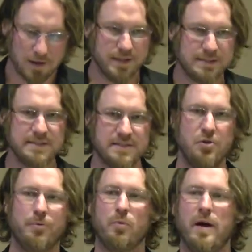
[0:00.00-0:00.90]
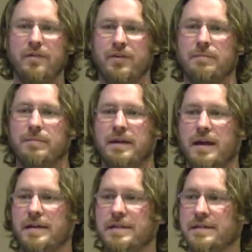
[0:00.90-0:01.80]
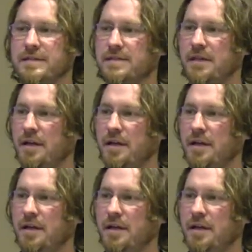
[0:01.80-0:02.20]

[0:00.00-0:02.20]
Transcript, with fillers: This is super relevant because